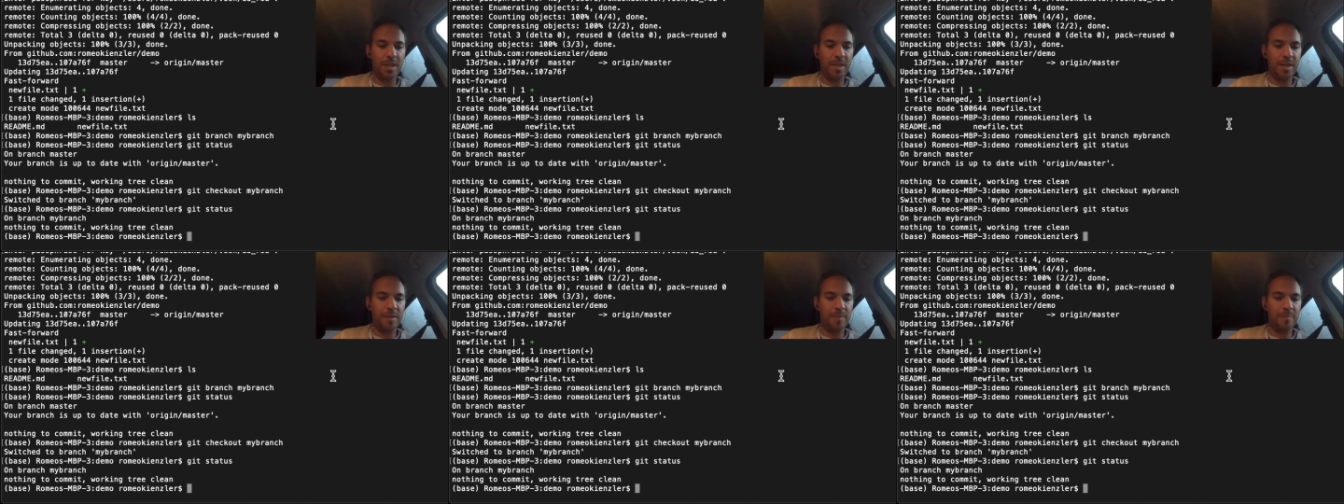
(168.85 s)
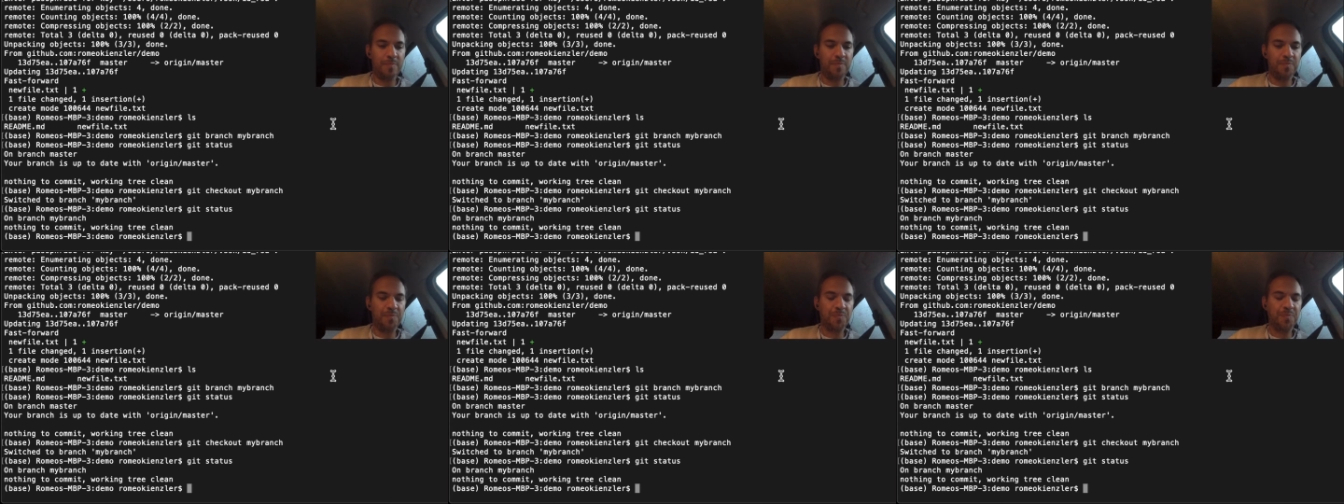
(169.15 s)

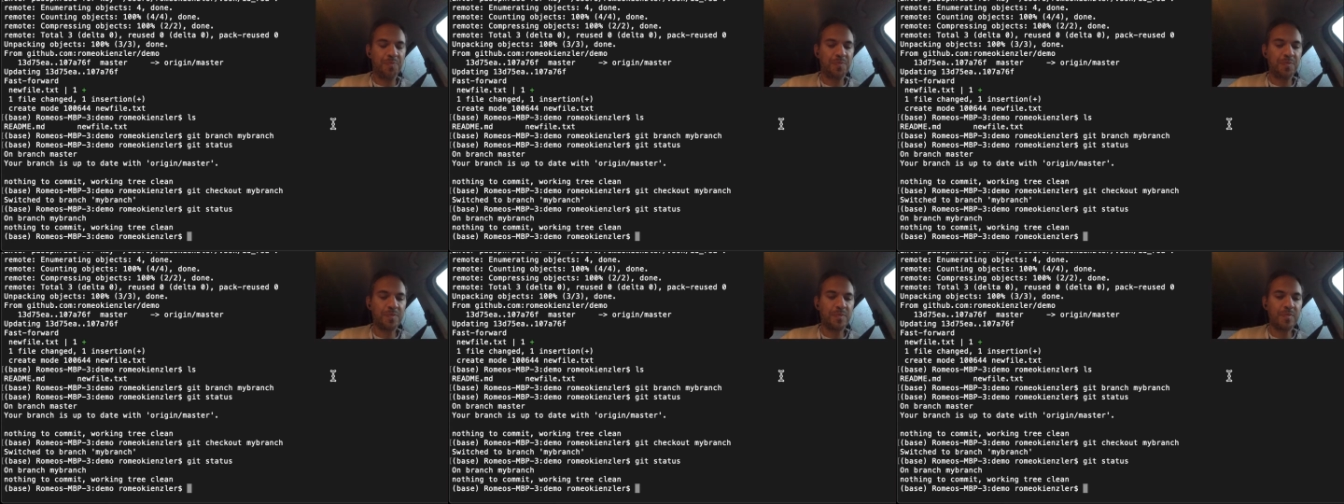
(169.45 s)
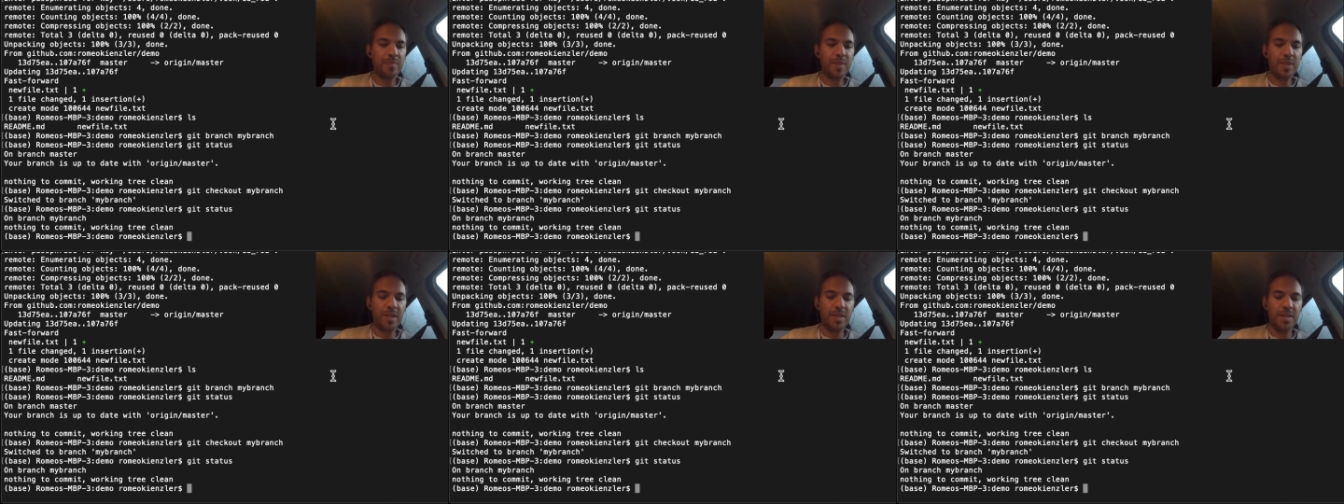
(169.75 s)
um,
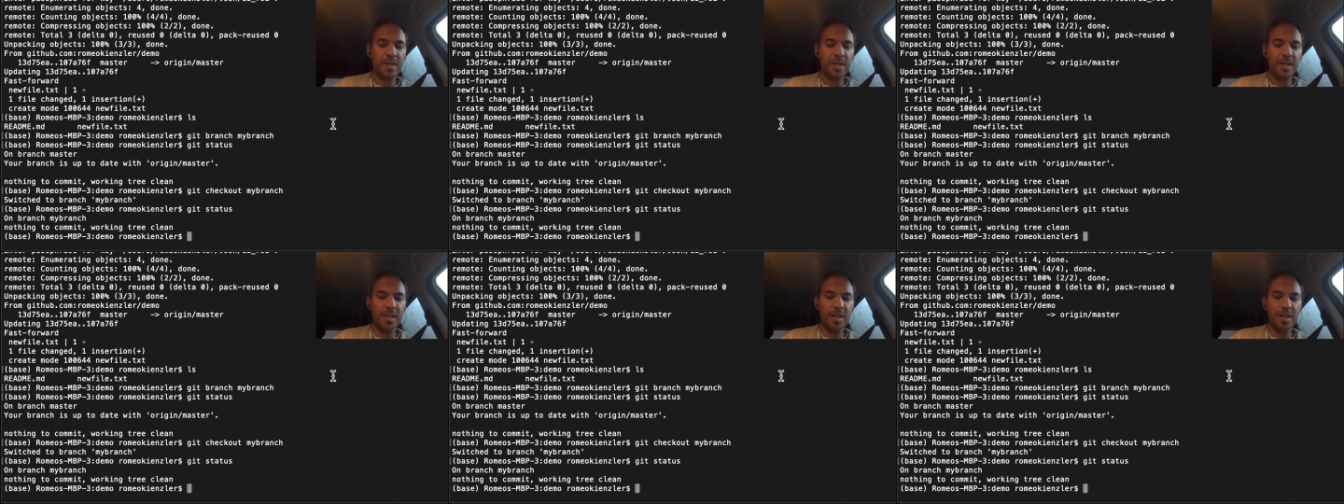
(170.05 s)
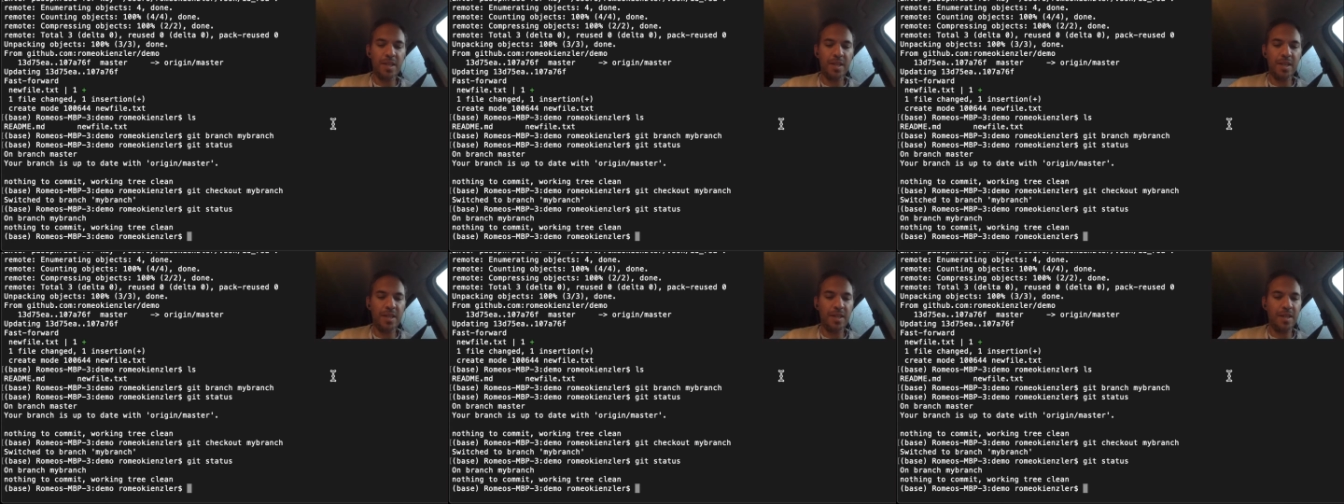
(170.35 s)
say
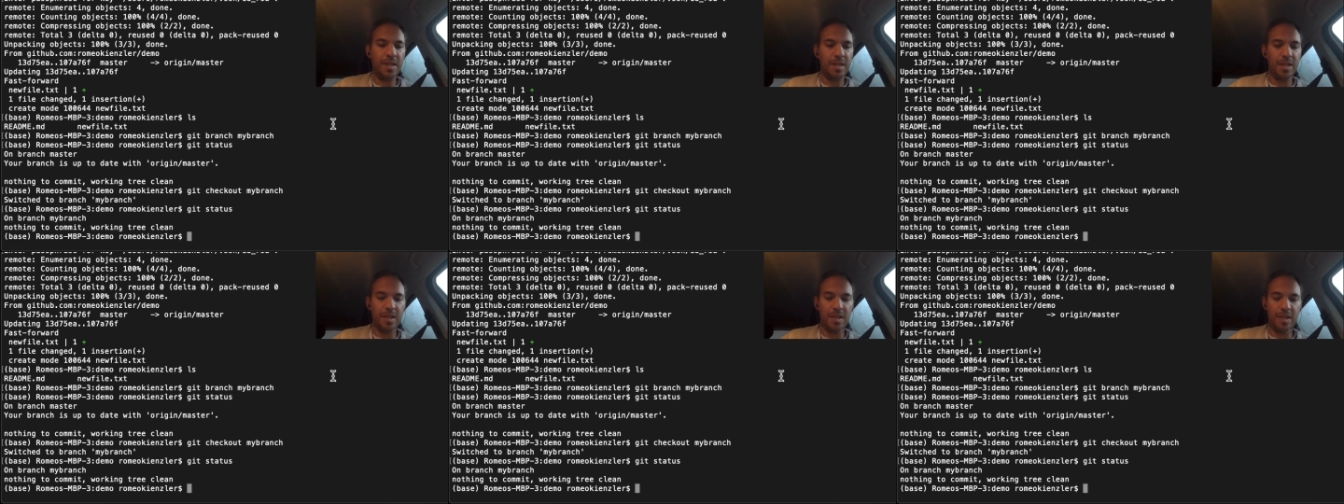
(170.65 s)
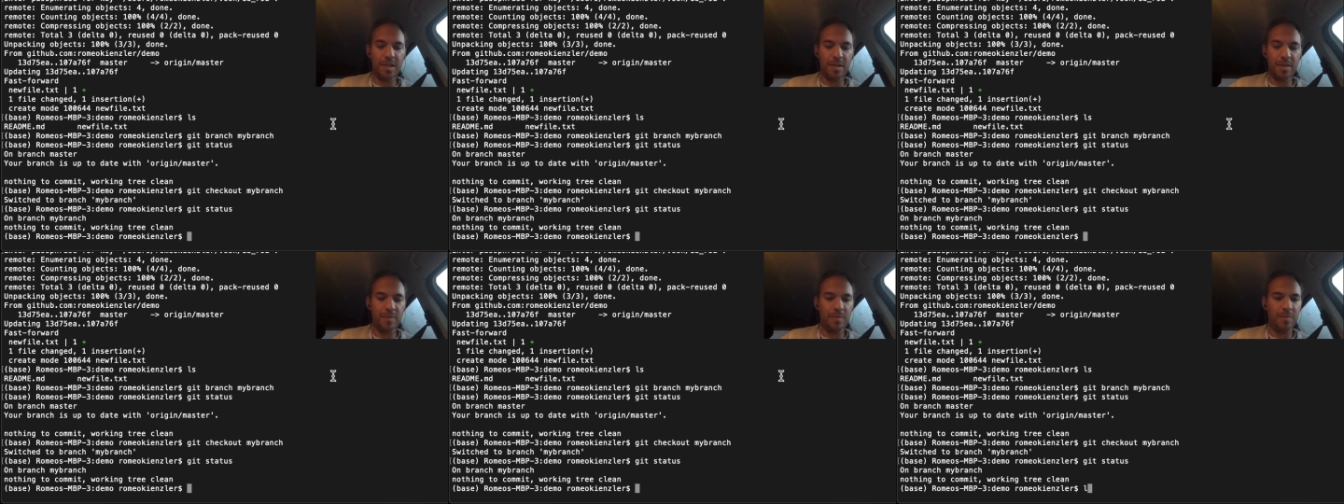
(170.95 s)
here
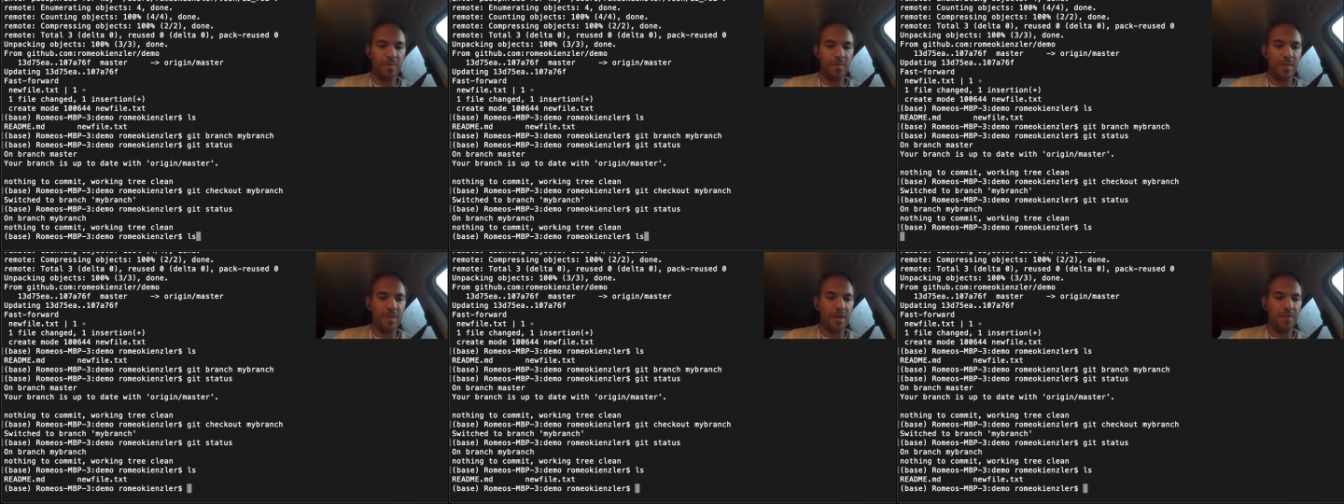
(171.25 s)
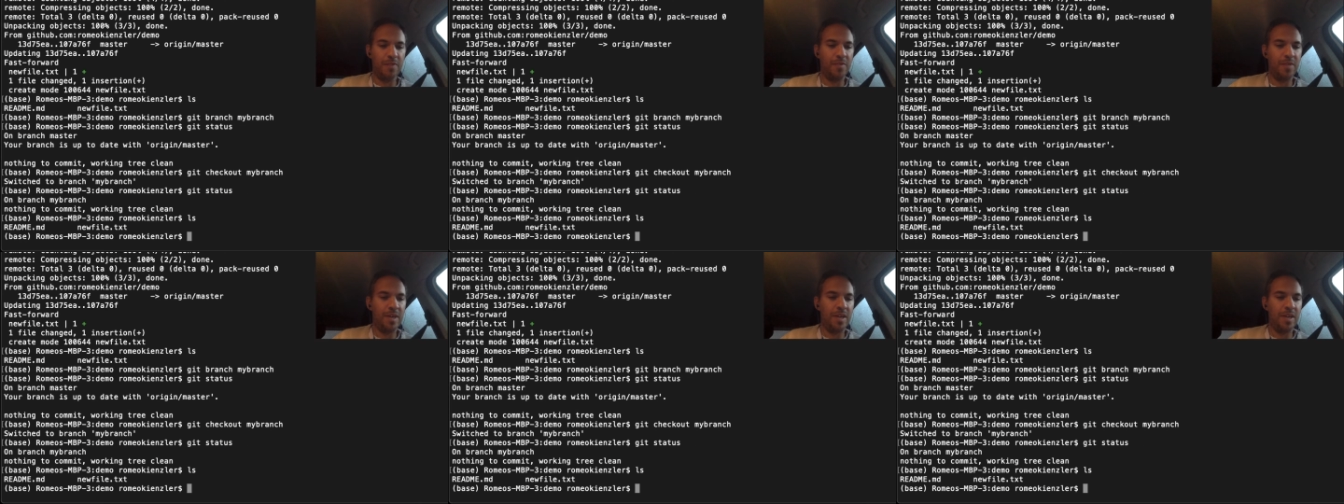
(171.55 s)
um, we have